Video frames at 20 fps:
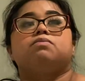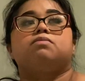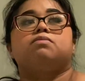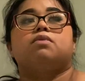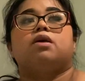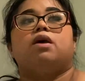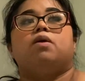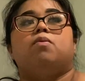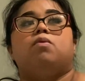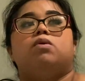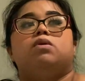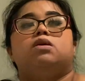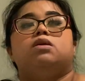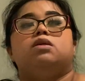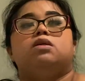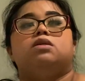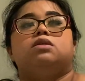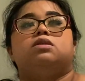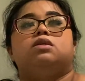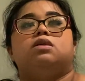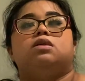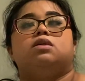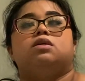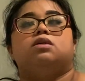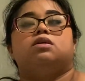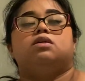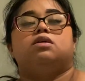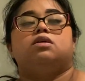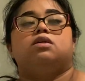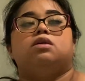I wanted it to
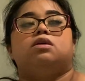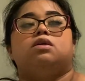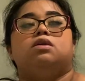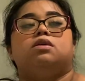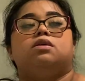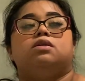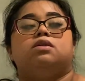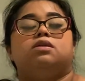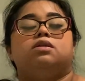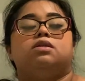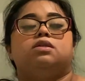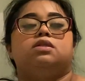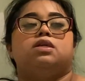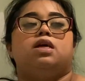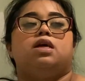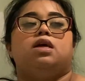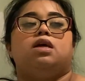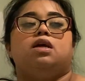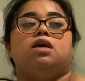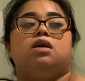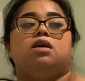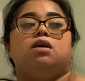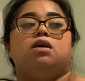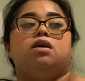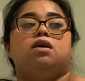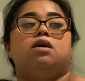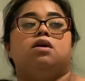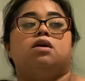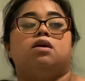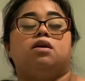stay
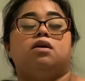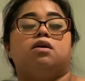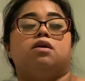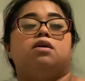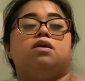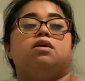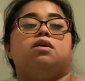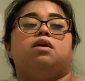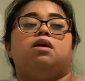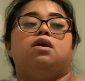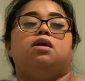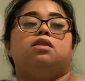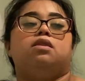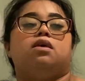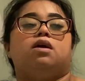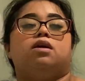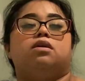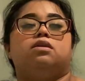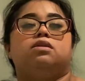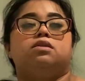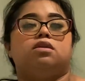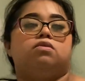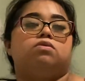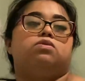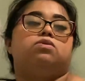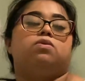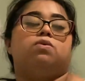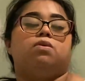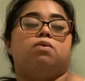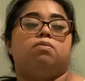in that
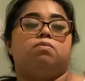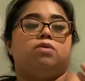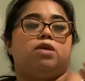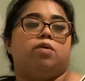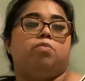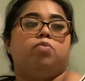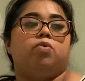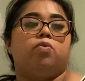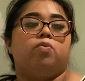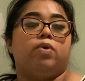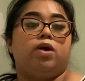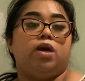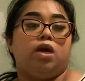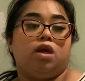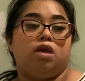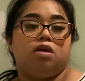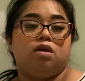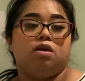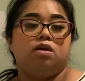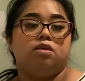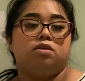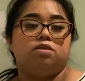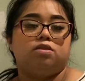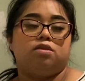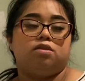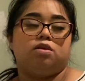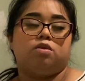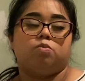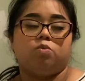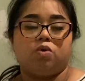sort of type of way, to
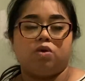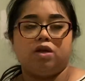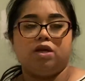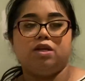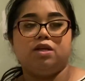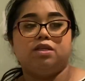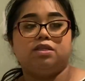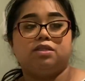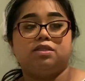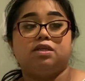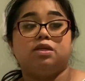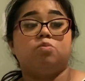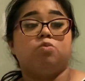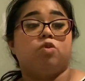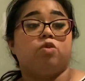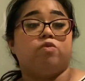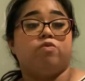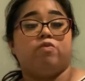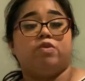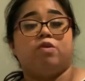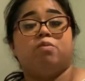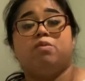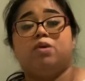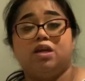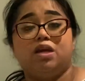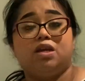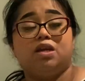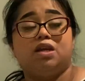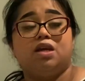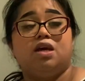look more innocent, more
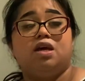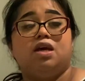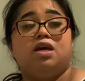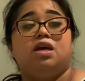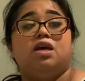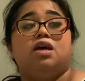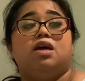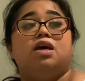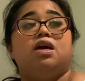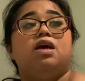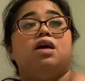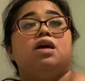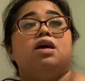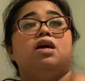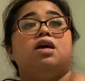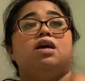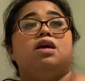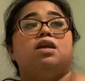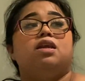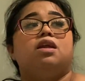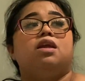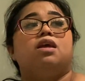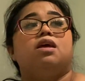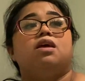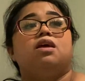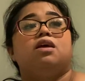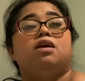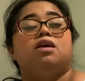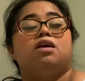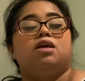feminine. And
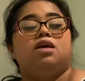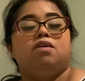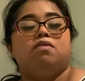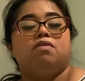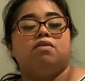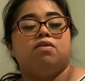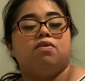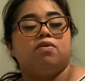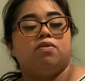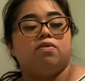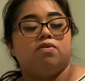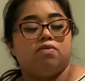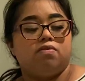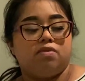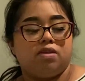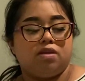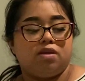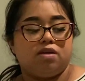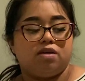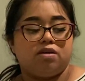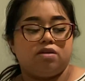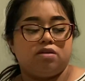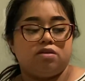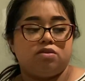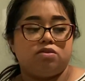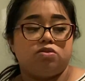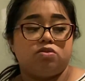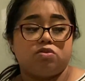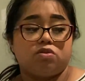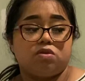even though Ophelia is
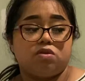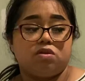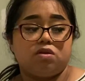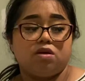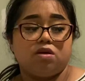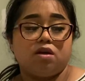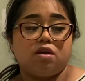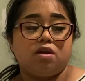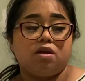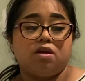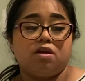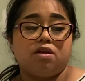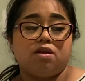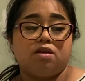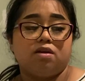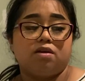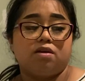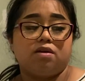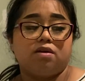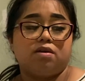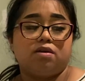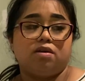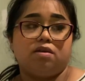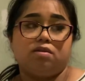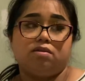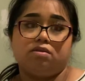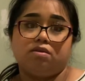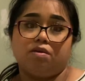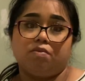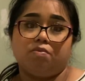strong in
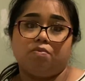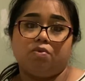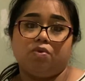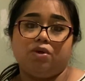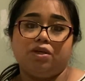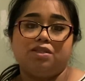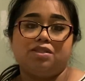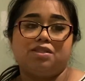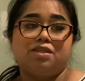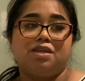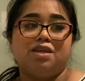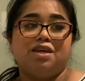some points,